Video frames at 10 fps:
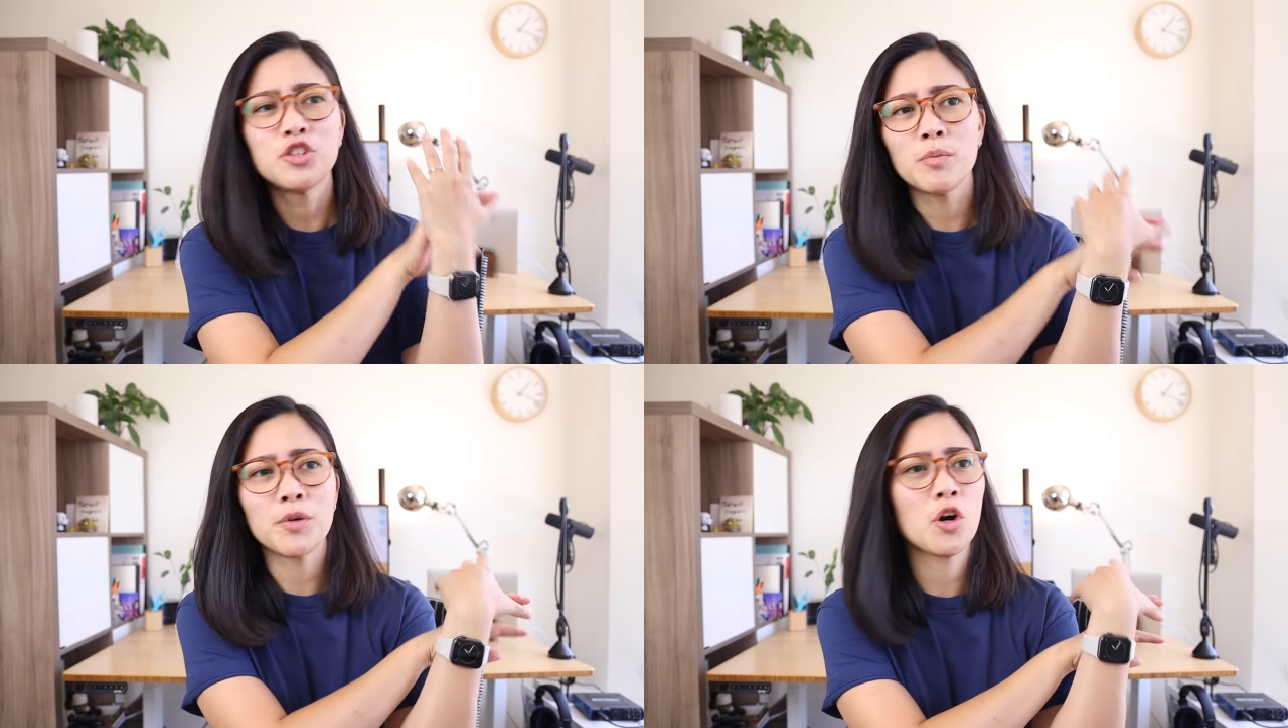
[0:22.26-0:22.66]

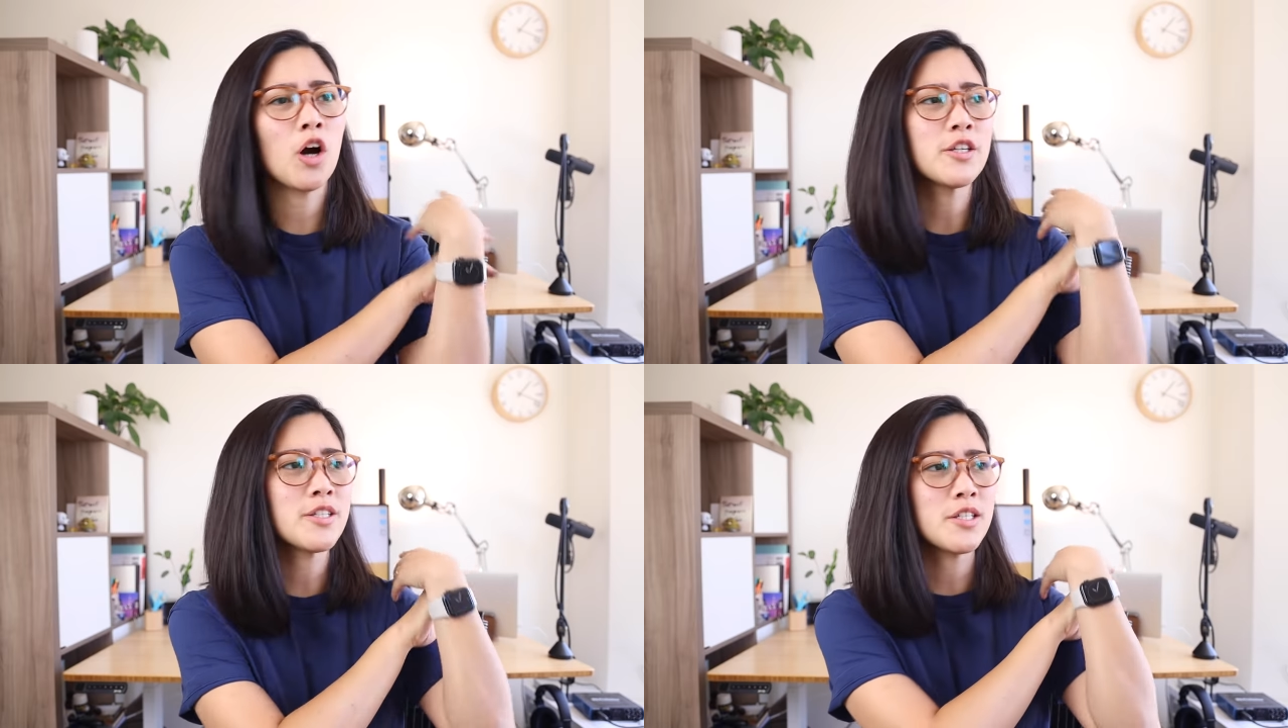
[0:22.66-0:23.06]
jump
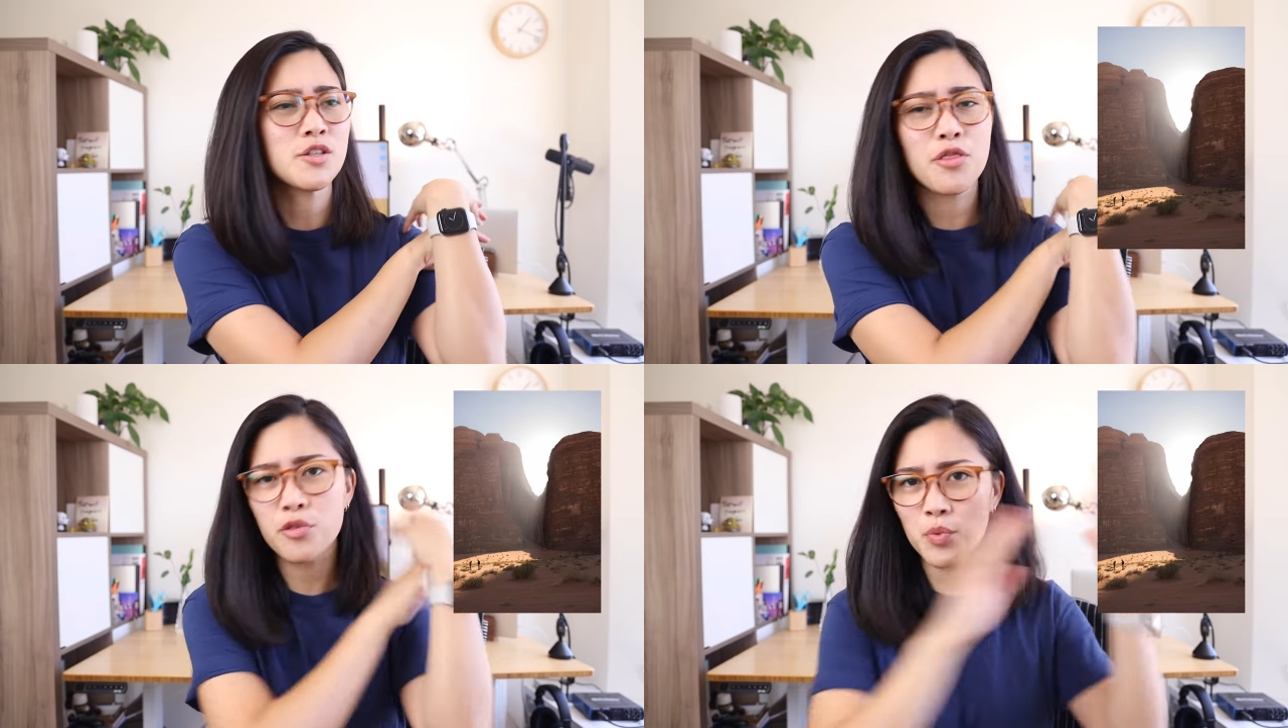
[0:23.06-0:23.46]
across this
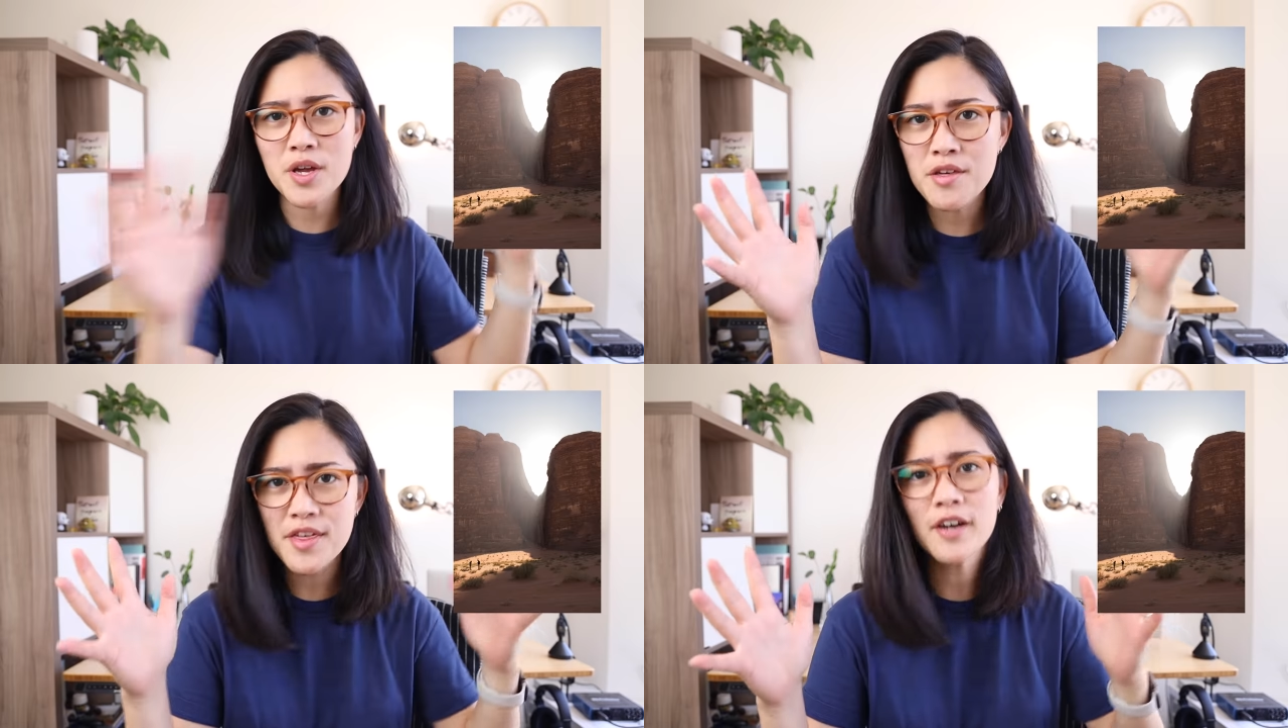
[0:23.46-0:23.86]

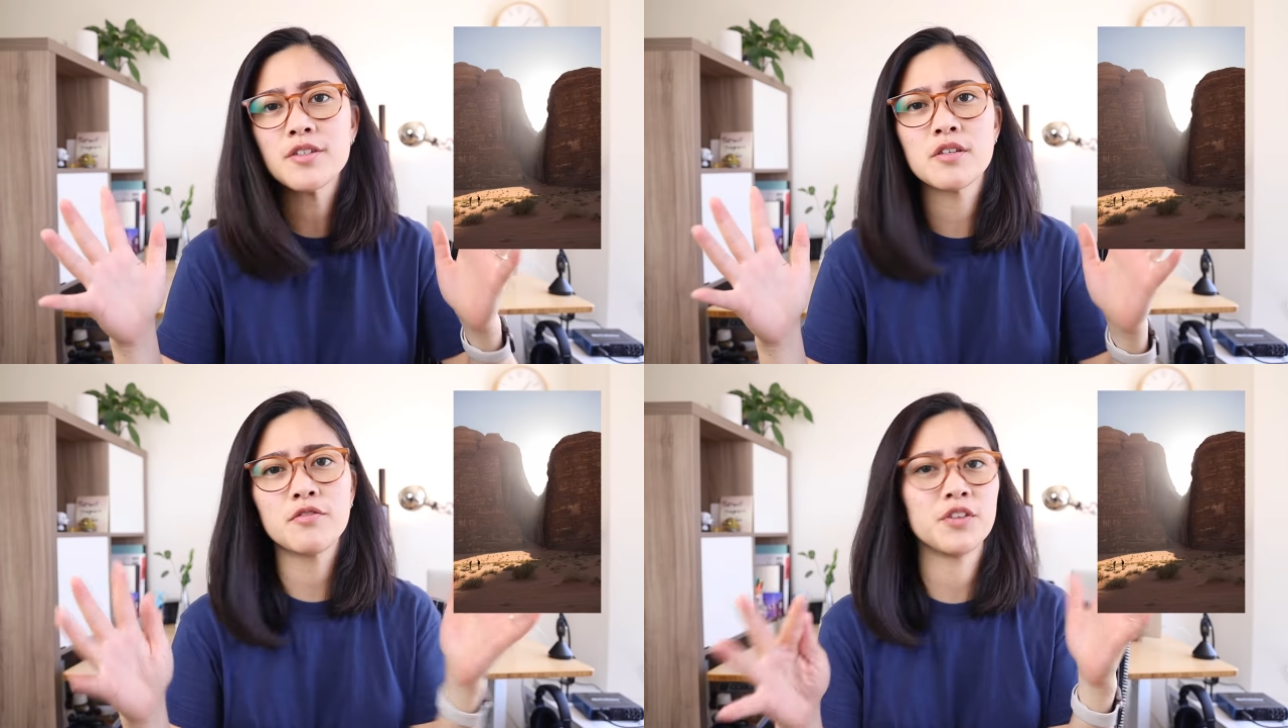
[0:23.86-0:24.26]

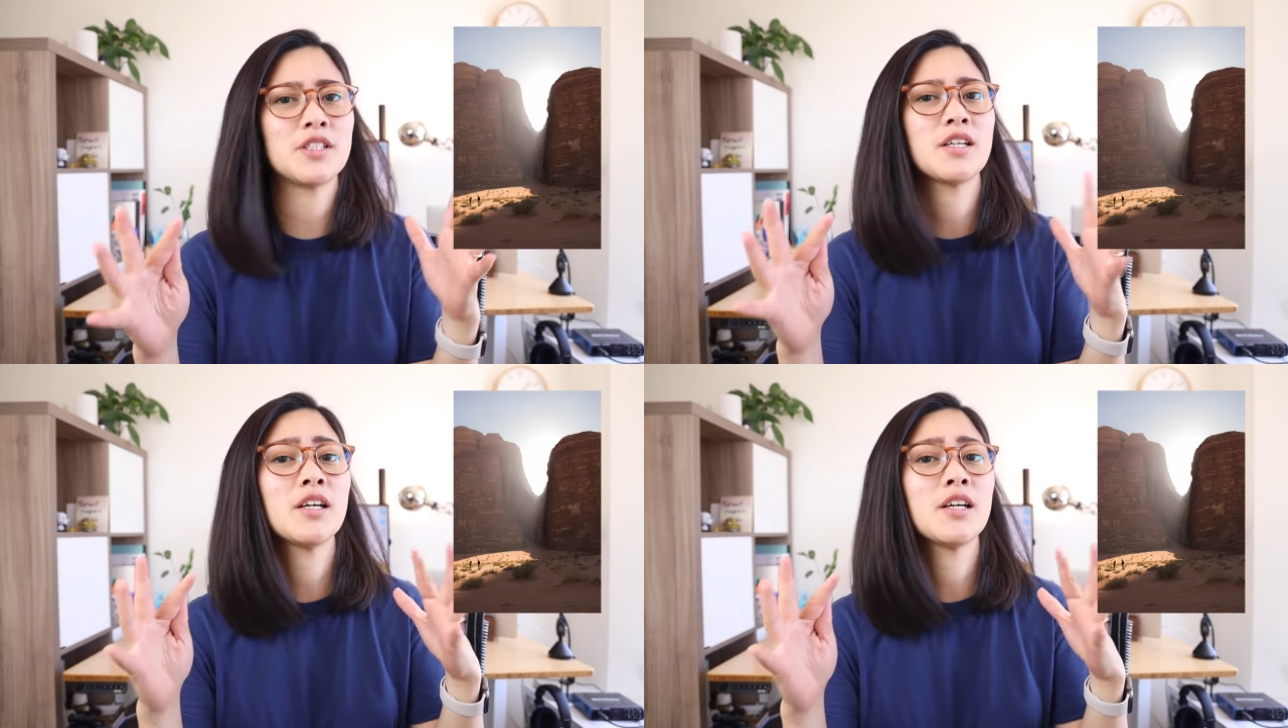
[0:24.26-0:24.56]
3,000 foot